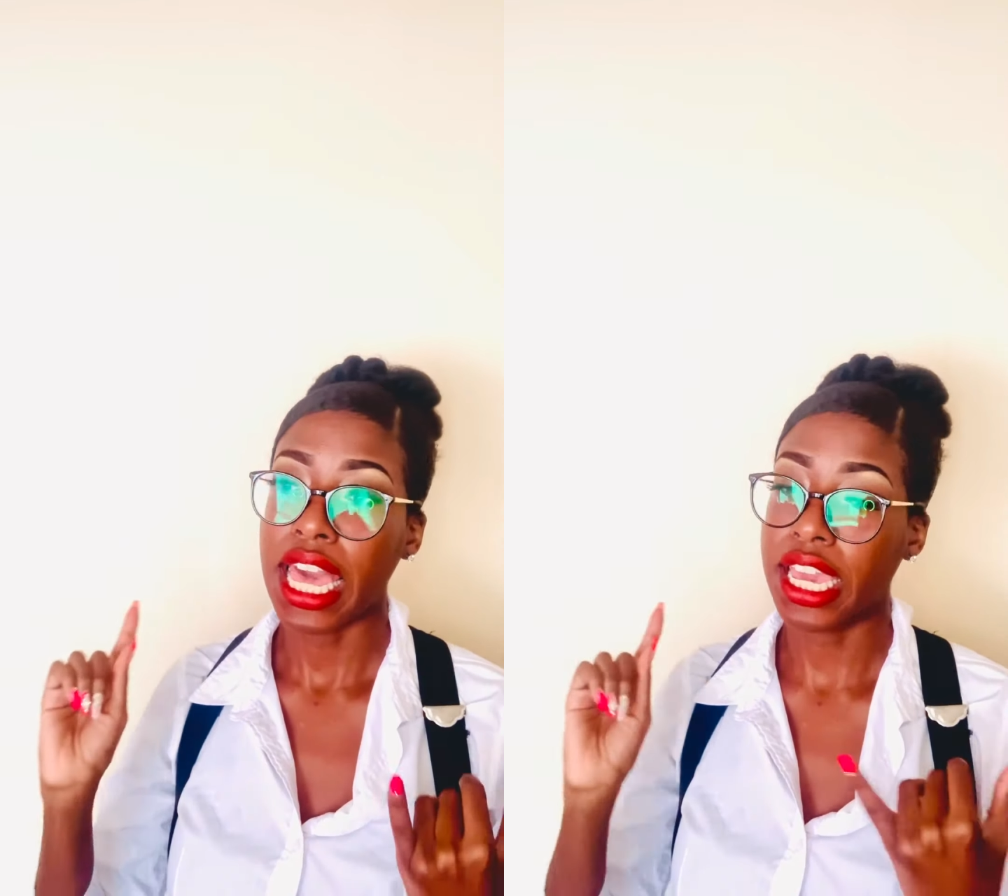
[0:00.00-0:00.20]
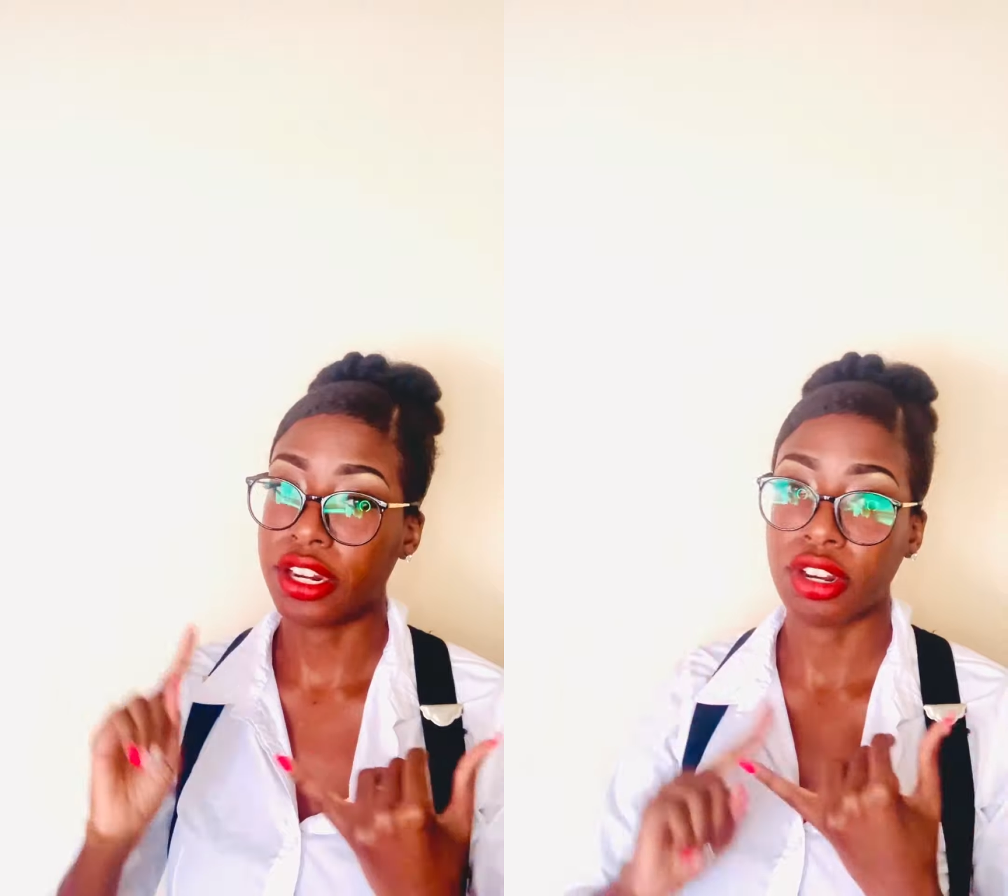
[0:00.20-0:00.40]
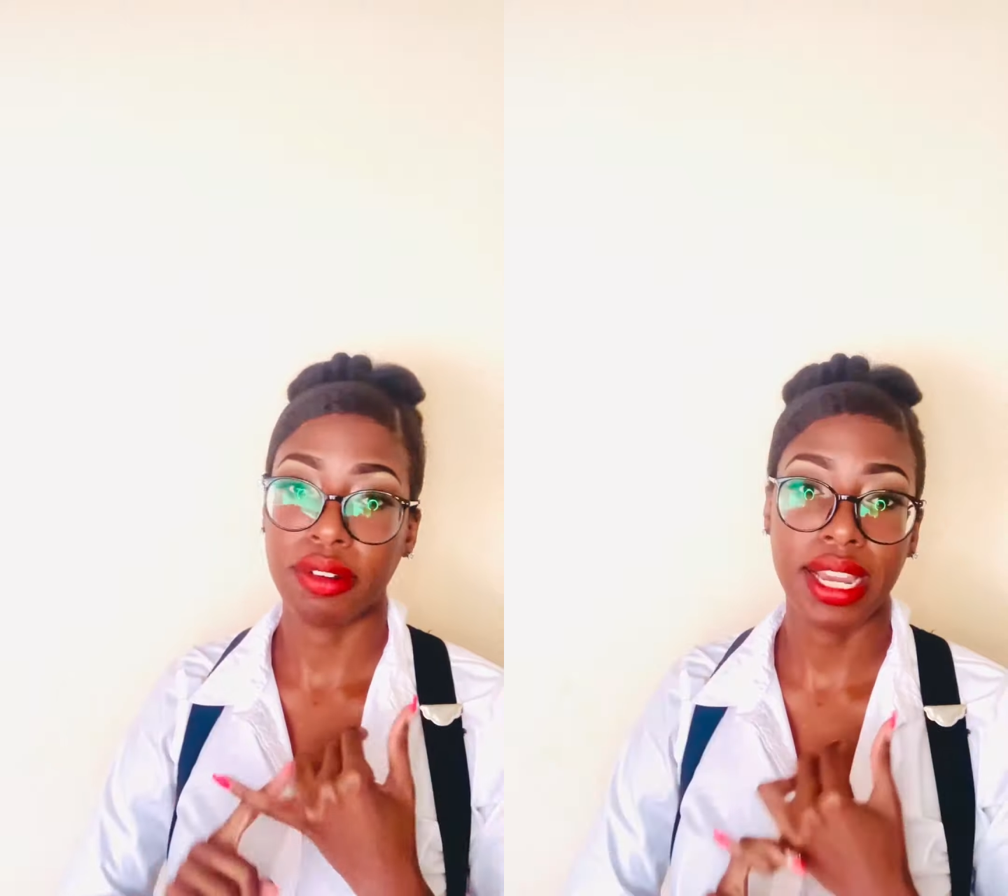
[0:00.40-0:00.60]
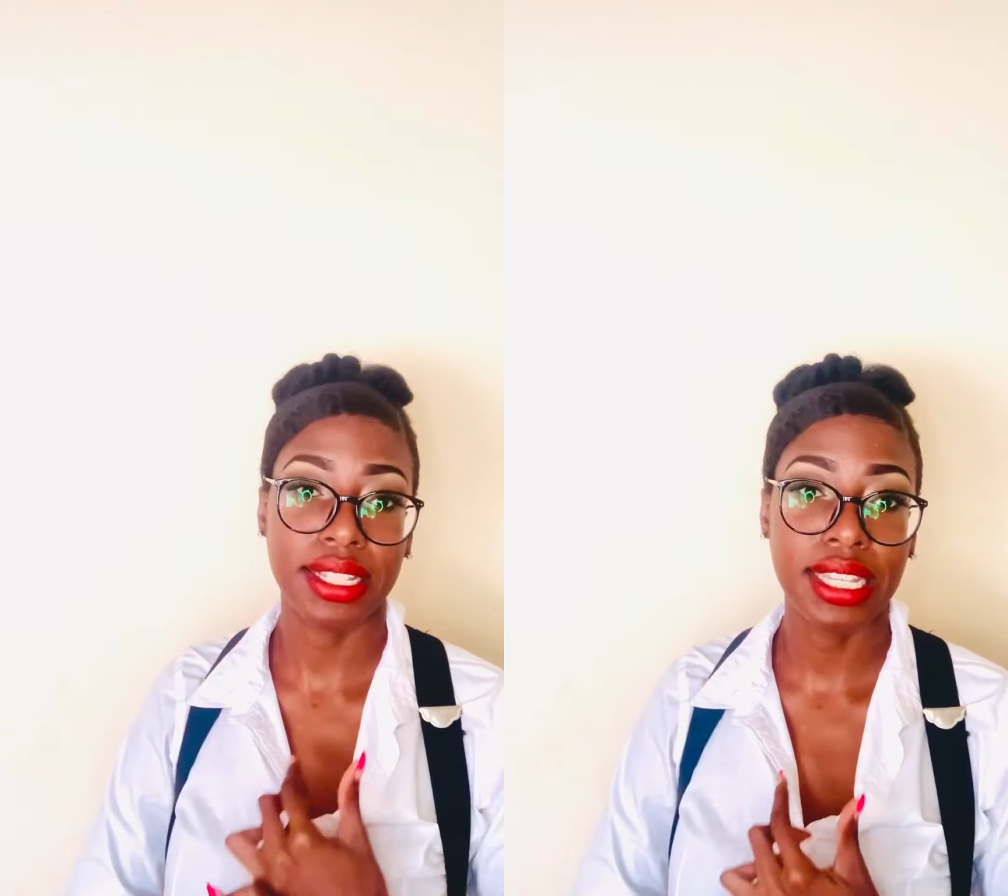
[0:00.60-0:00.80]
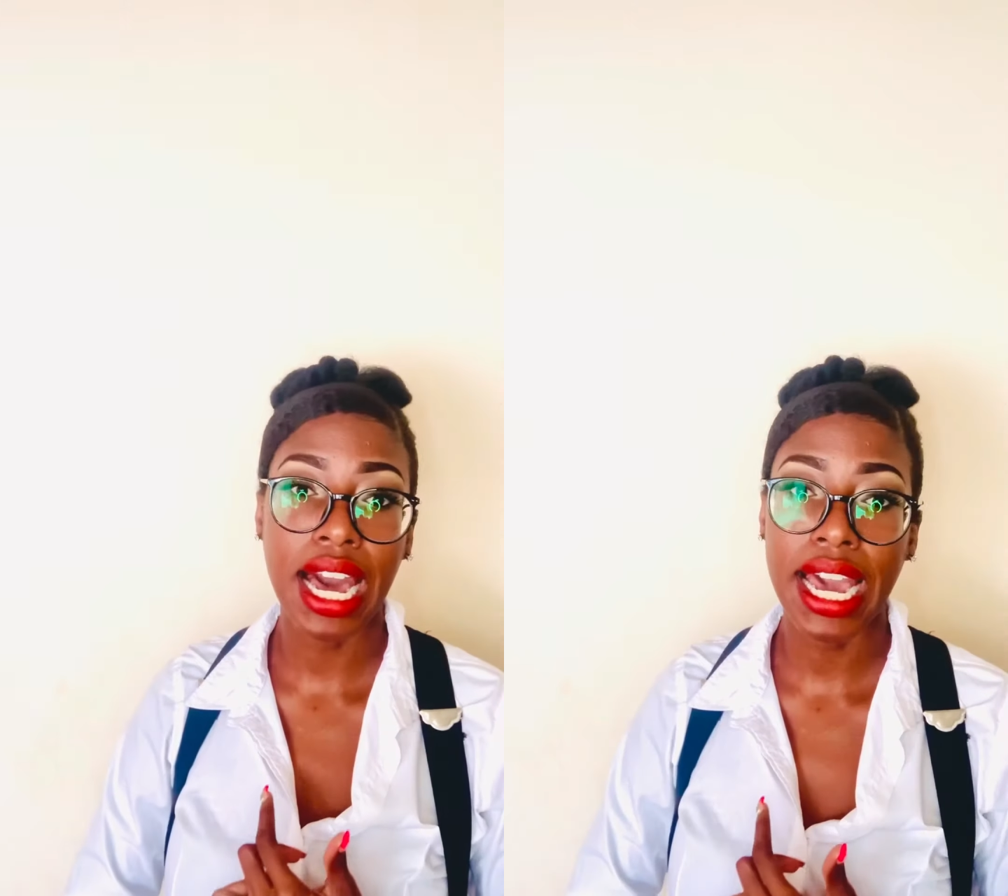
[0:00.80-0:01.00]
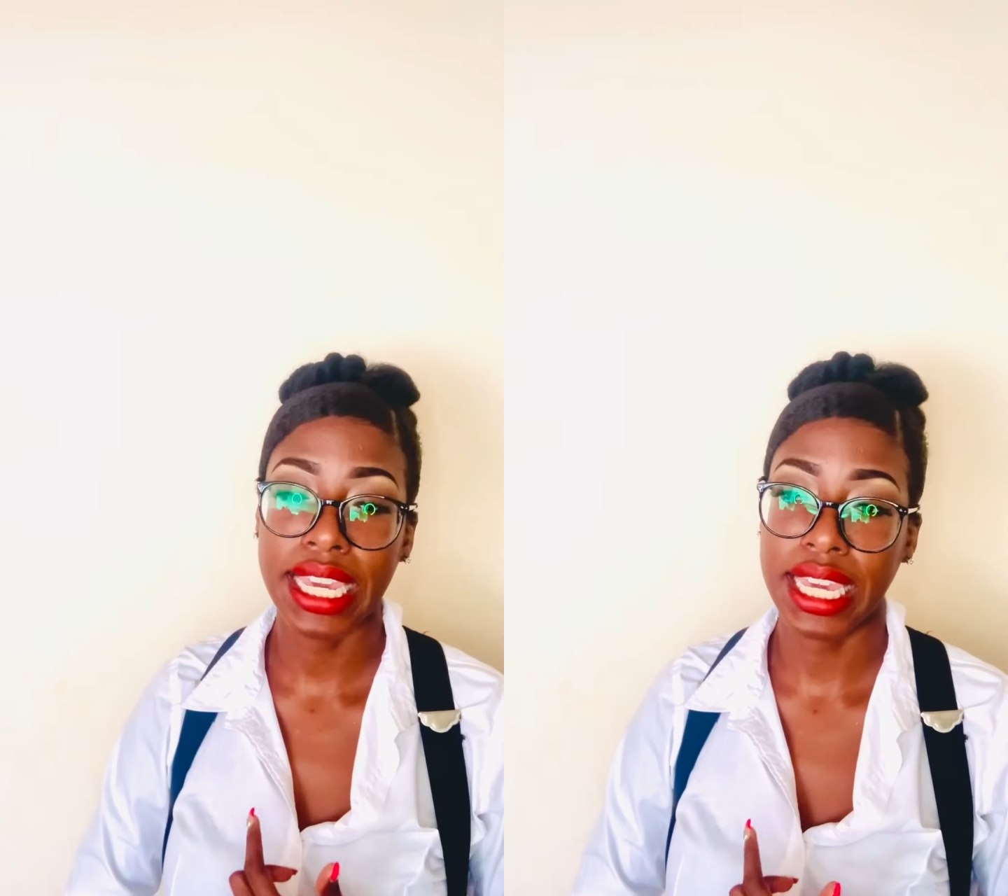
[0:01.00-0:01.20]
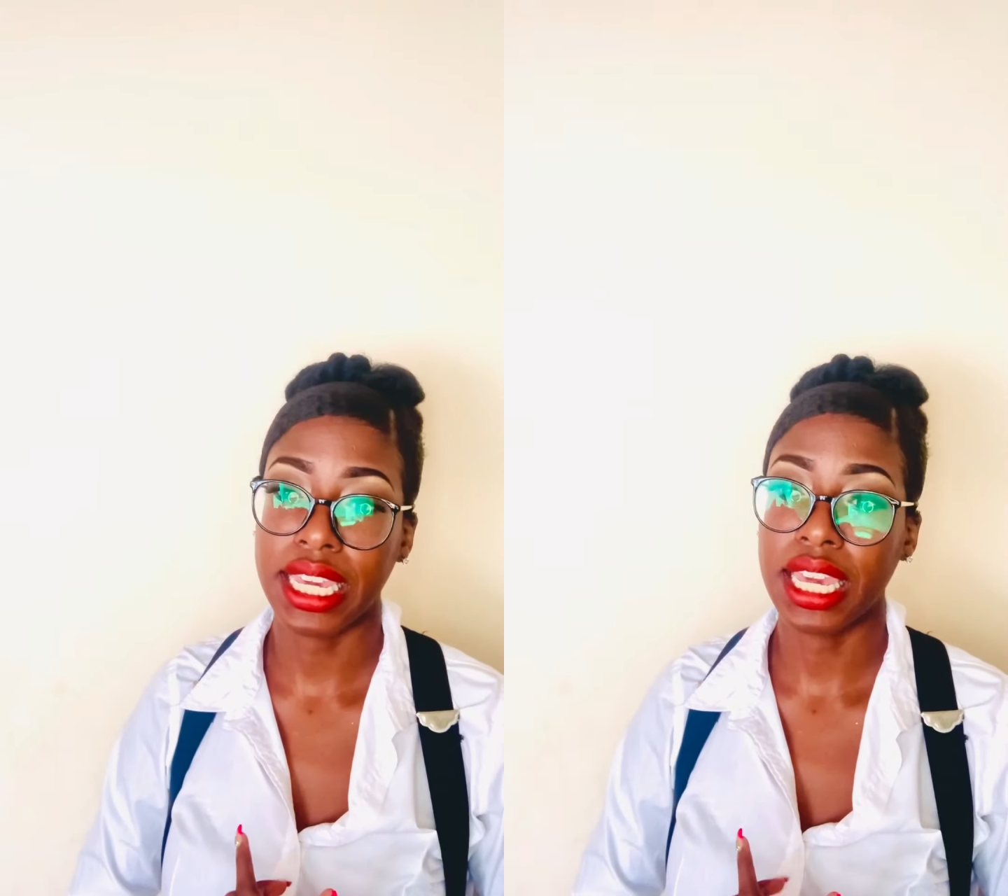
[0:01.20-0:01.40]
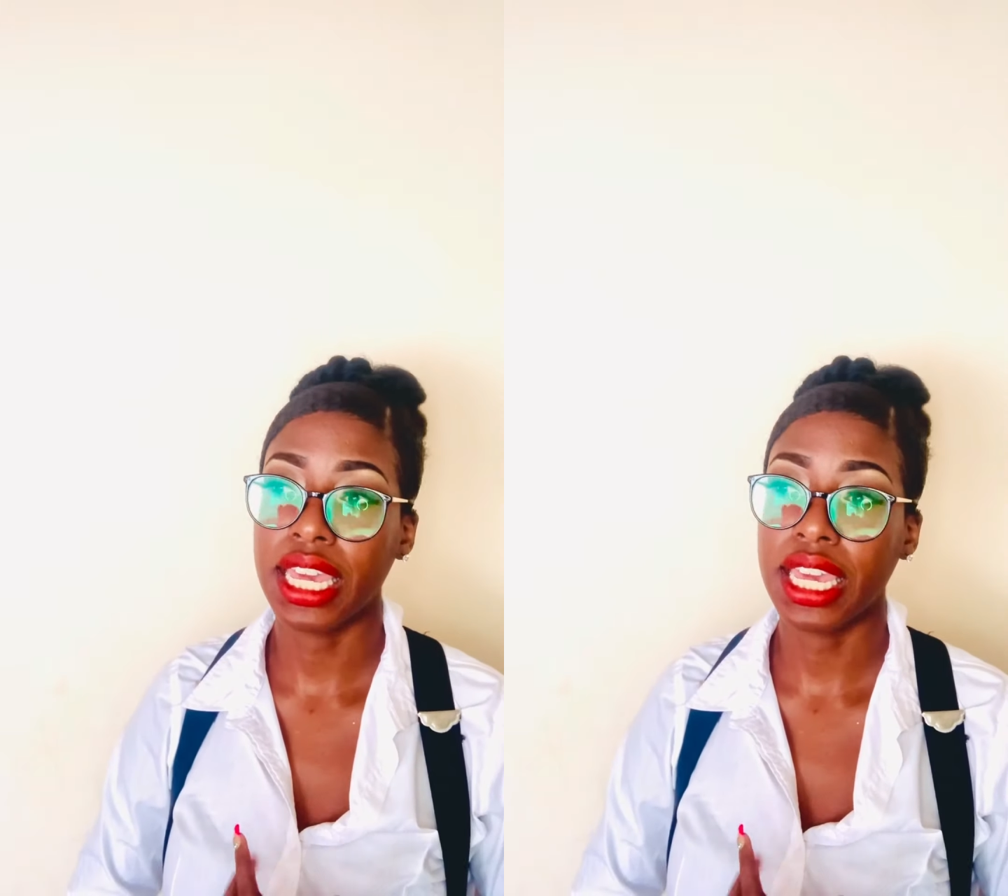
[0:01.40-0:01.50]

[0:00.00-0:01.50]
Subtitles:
incorrect dyeing,